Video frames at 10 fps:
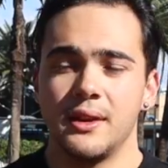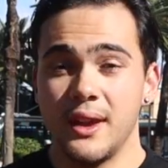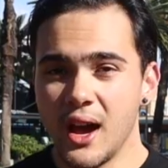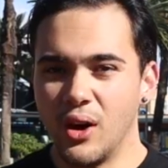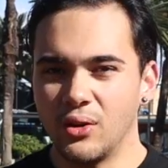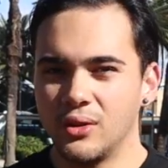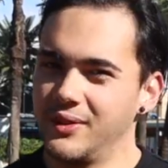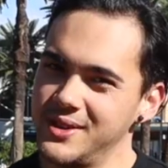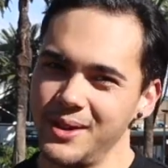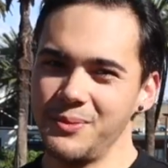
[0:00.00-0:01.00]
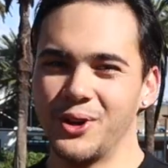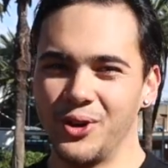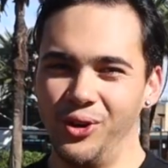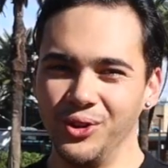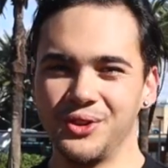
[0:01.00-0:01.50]
Now, there's something
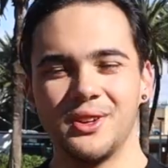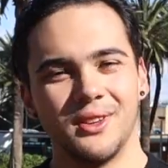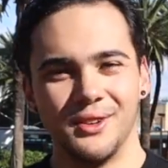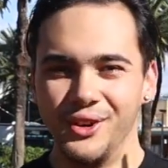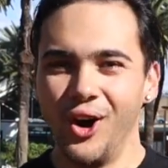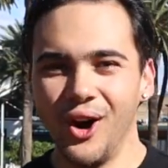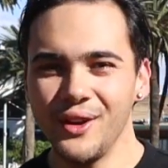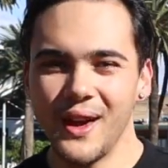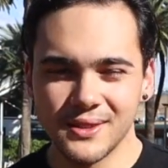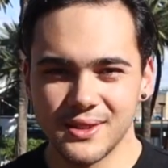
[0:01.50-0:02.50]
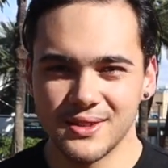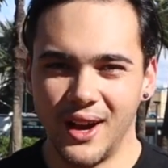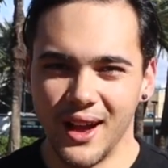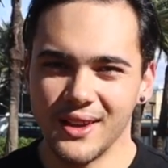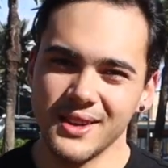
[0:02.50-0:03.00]
called
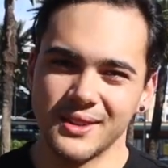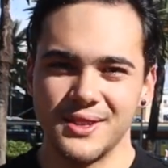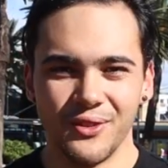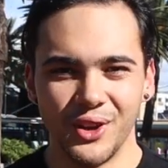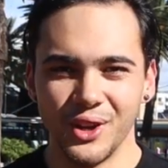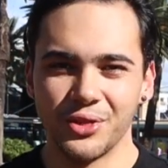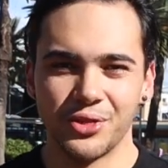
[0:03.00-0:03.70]
non-exercise activity